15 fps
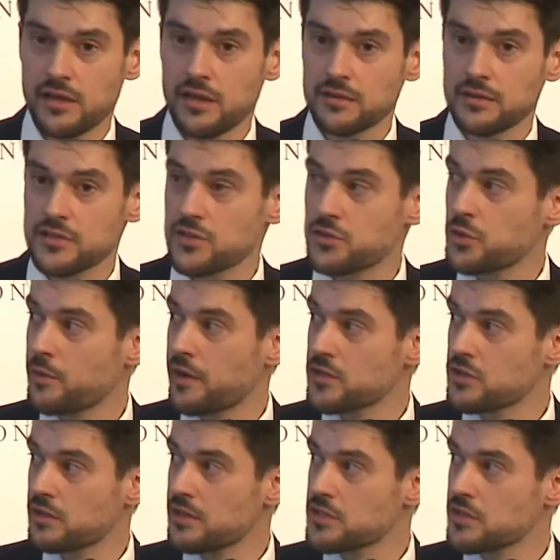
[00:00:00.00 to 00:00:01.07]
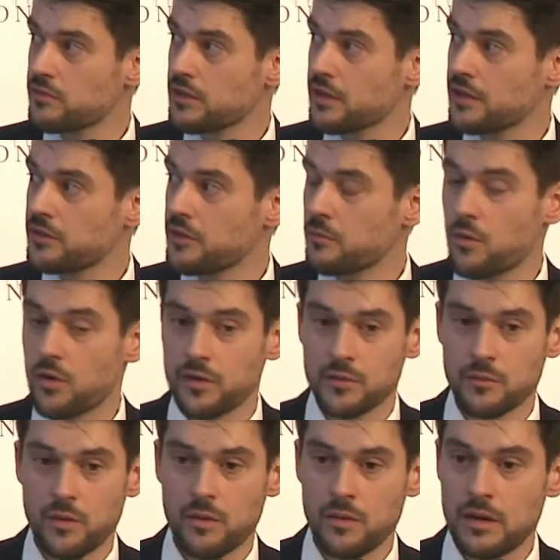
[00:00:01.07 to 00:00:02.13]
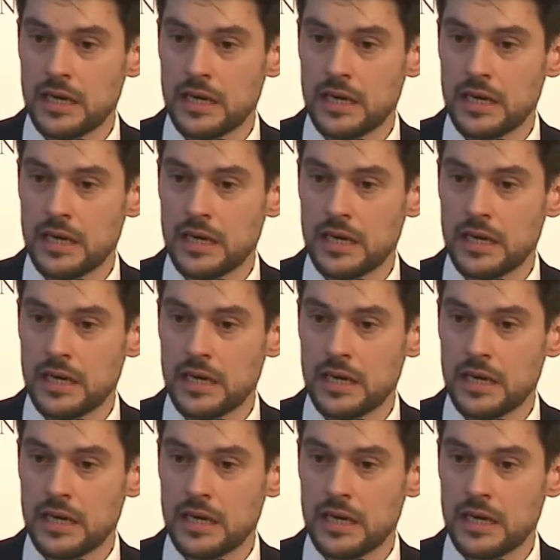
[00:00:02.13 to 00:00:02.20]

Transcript: the situation is even getting more and more